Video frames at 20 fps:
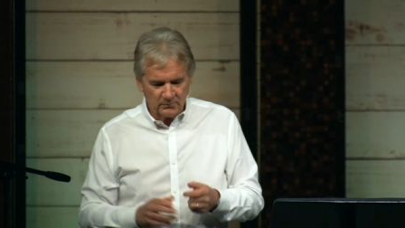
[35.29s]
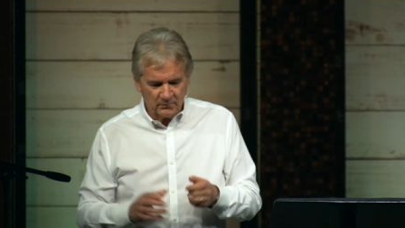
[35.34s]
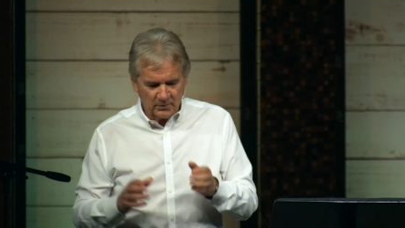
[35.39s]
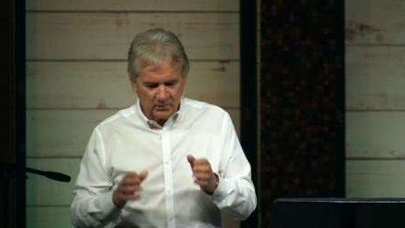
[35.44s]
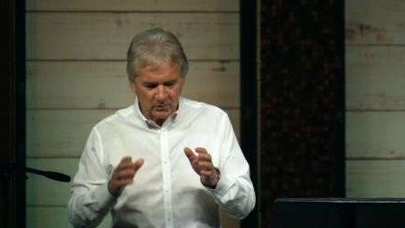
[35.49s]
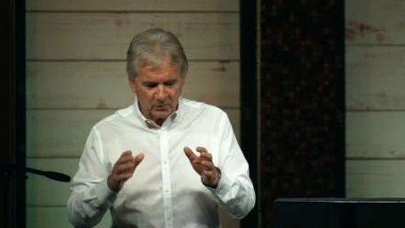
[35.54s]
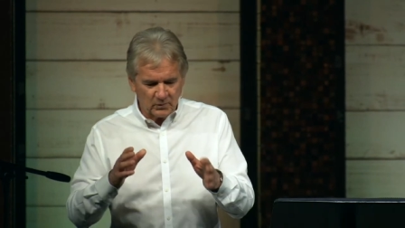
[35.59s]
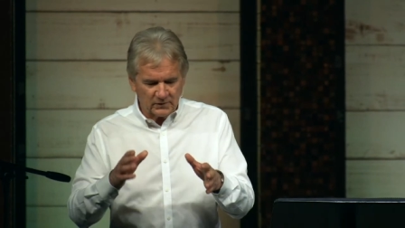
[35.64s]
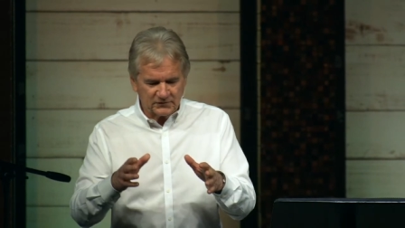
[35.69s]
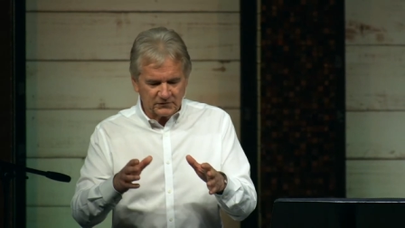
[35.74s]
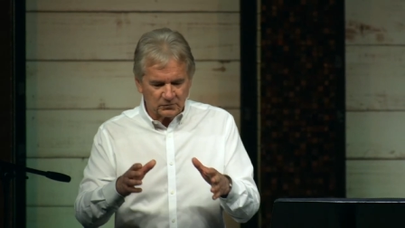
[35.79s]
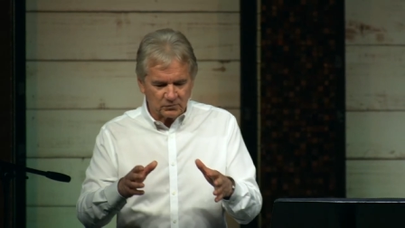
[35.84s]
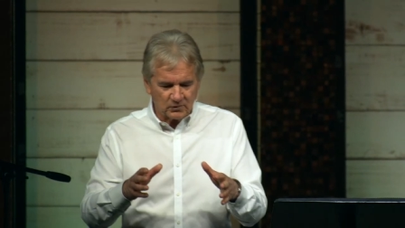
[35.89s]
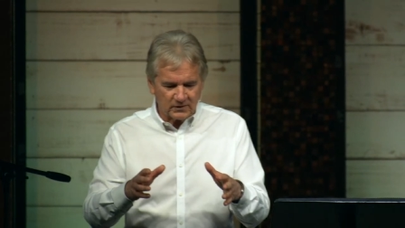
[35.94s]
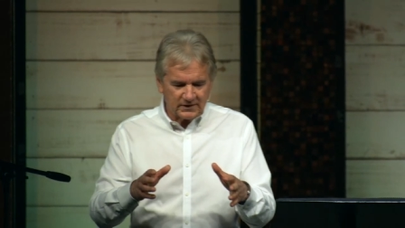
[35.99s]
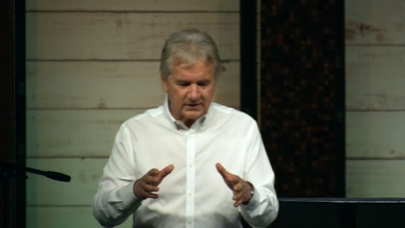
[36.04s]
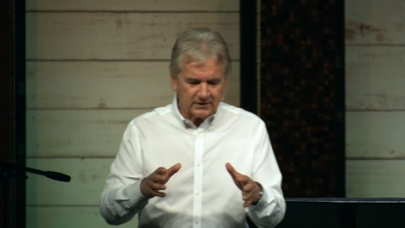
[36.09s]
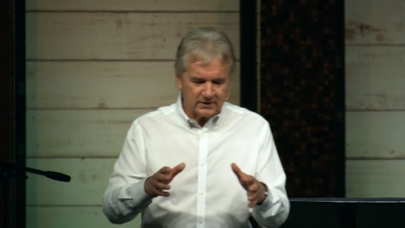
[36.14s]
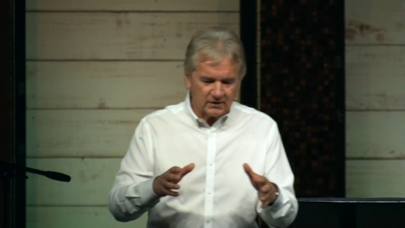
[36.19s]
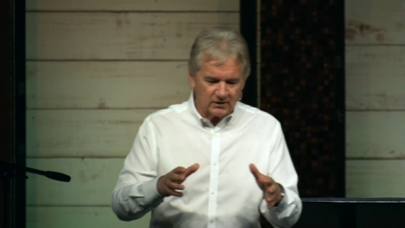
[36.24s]
But we went to
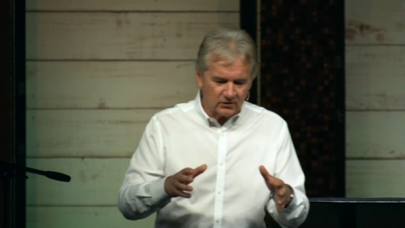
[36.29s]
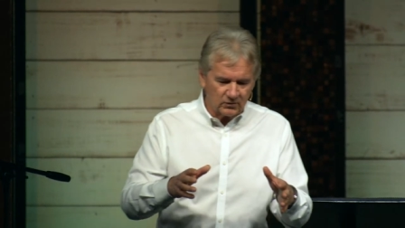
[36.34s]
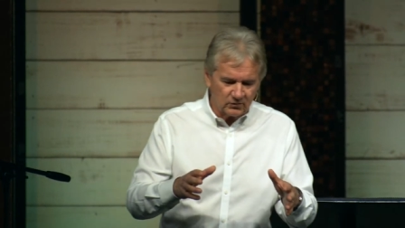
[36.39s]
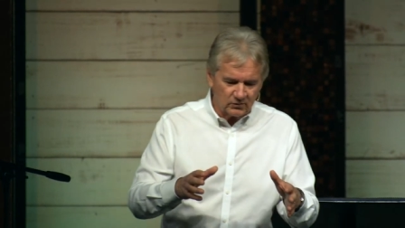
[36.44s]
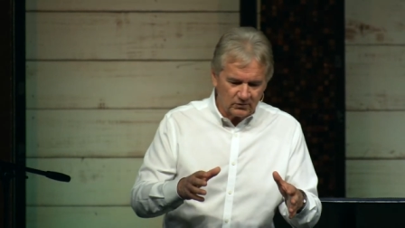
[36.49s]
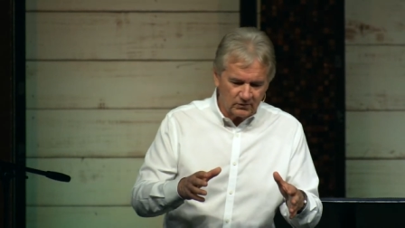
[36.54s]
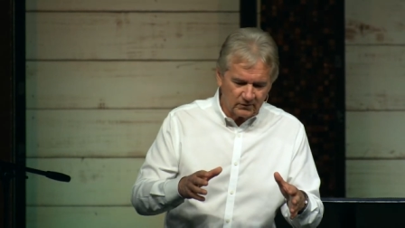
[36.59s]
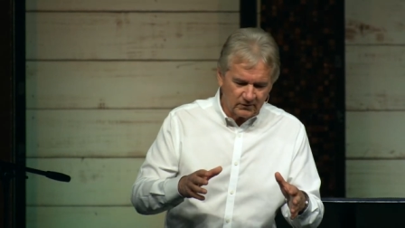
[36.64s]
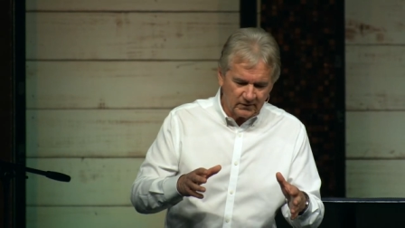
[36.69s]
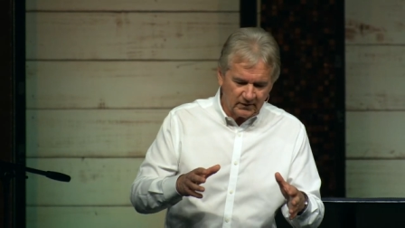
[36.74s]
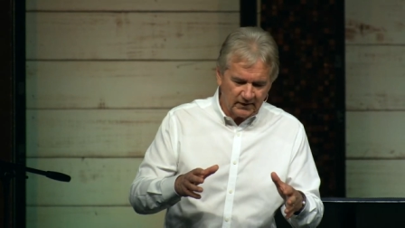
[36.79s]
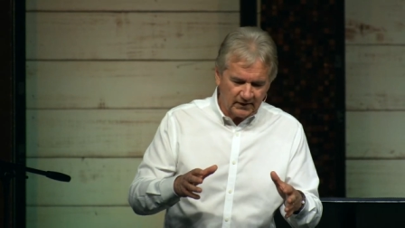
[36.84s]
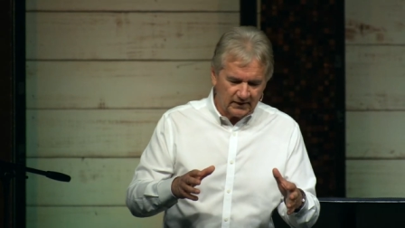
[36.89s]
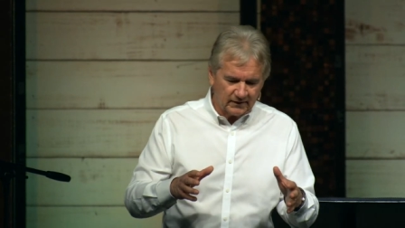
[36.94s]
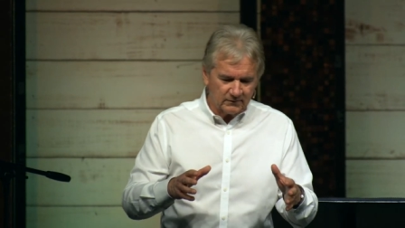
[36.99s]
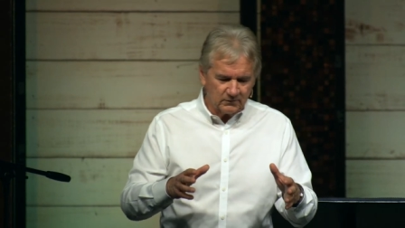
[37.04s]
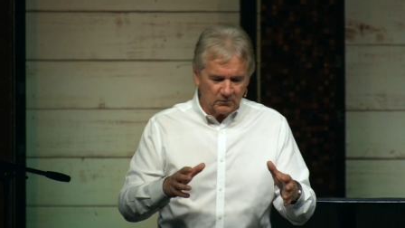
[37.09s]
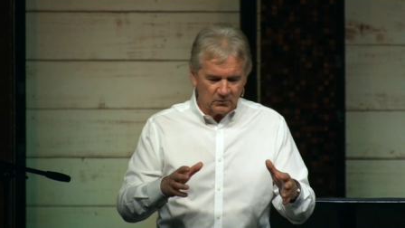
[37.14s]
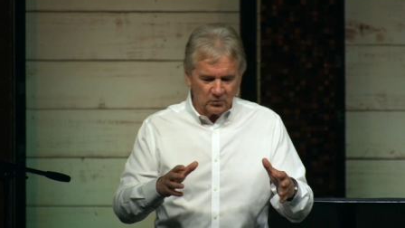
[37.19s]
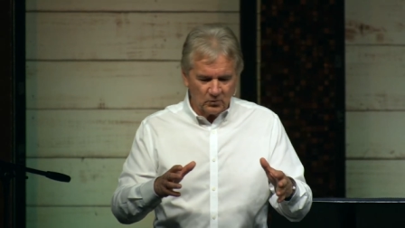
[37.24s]
Reno,
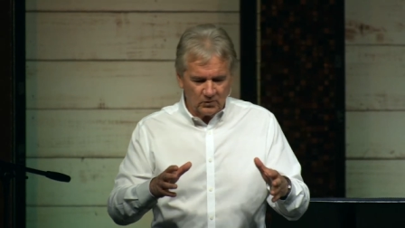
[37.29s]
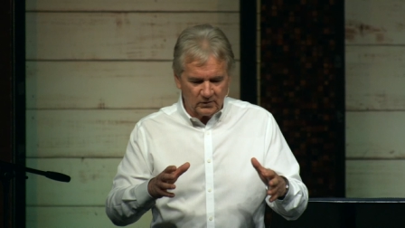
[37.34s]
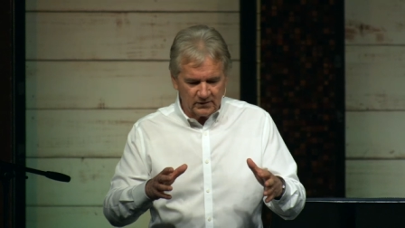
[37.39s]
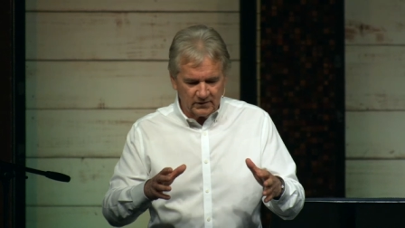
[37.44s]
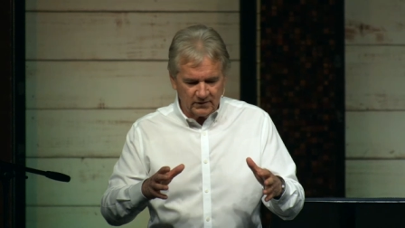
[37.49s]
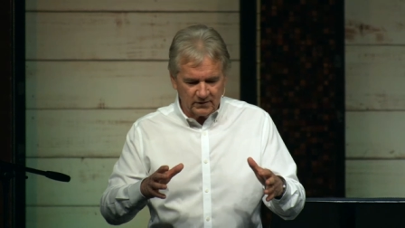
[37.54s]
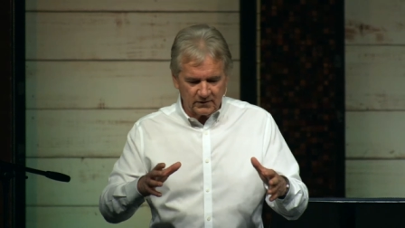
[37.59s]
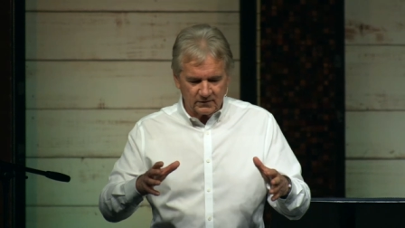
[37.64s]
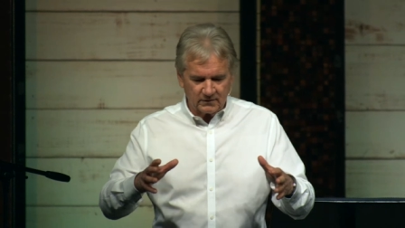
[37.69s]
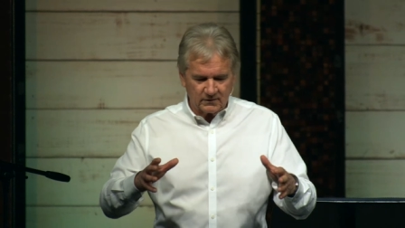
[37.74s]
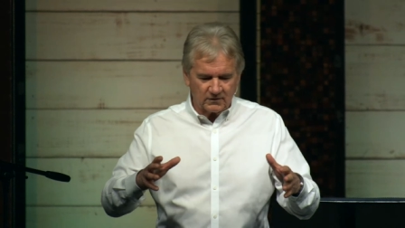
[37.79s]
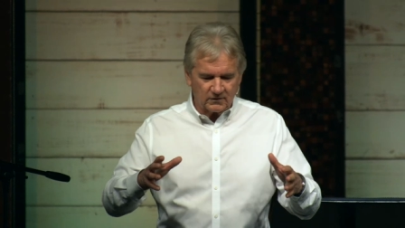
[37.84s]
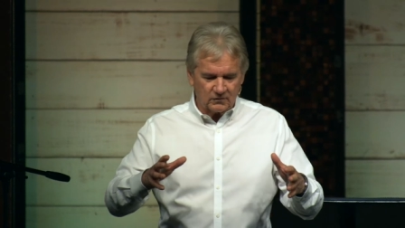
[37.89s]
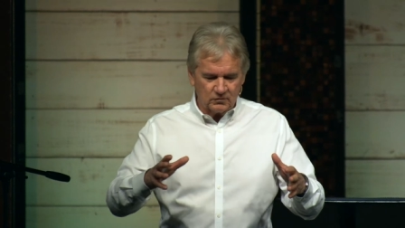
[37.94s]
and one of the